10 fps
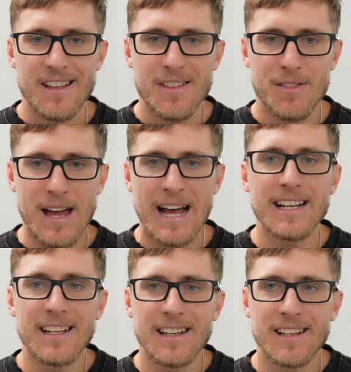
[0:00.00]

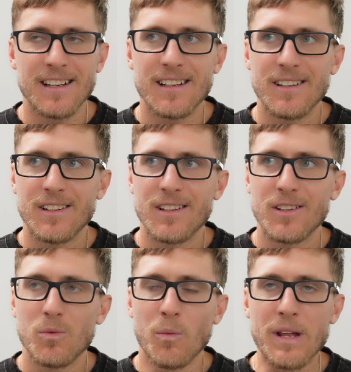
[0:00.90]
That,
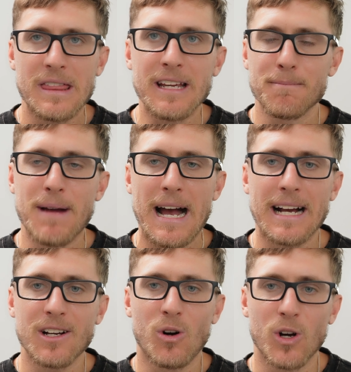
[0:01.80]
when we think
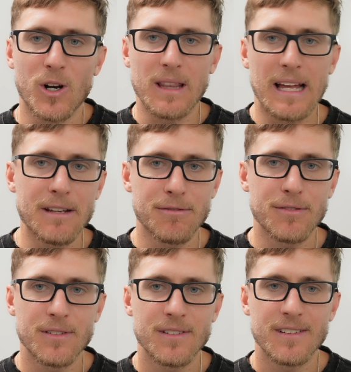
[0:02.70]
back on our
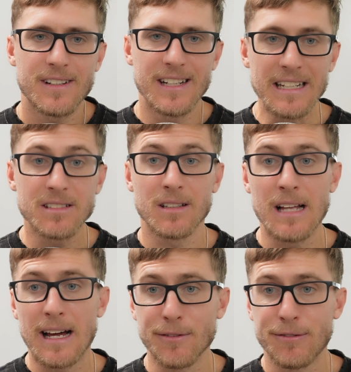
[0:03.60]
life, is a
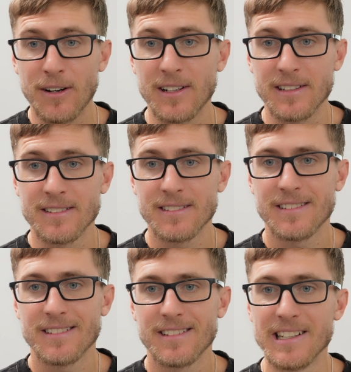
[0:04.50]
lot of fun.
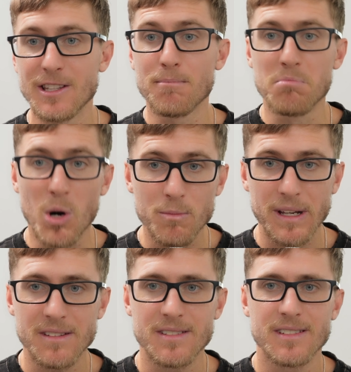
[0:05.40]
In the
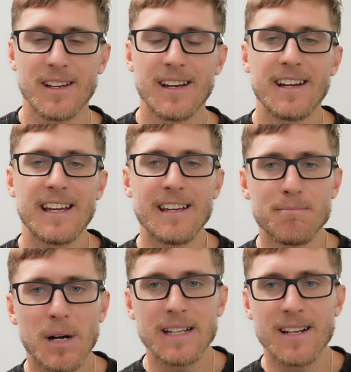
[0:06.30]
moment, it
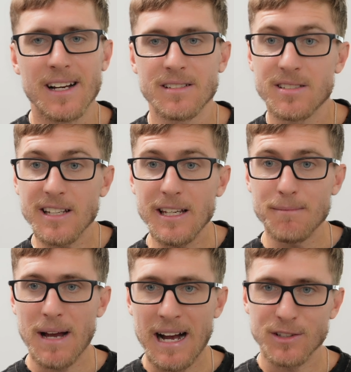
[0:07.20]
might not
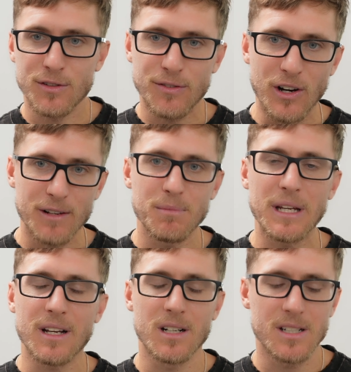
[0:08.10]
seem as fun
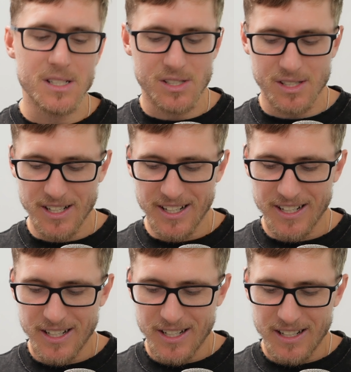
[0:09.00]
because
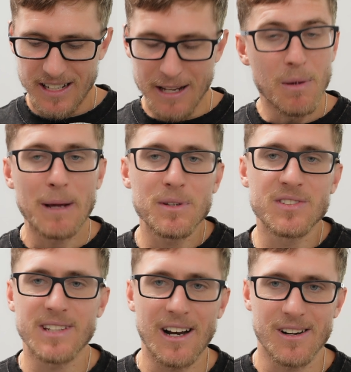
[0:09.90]
it might be
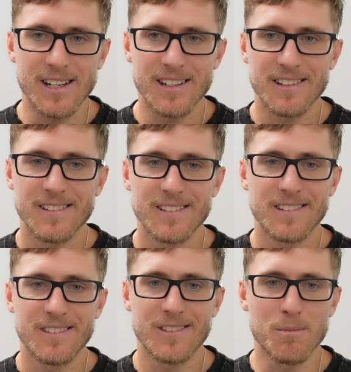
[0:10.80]
scary.
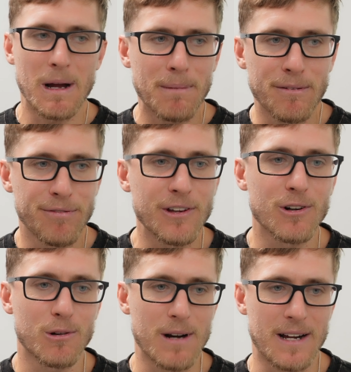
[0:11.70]
There might be
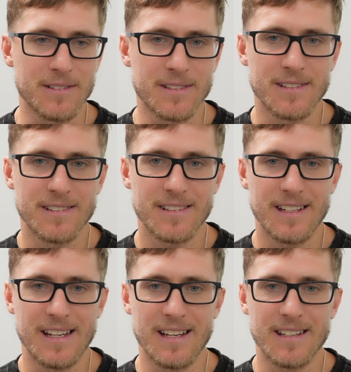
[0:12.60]
fear around
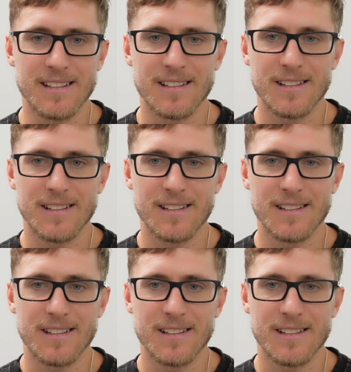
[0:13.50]
it.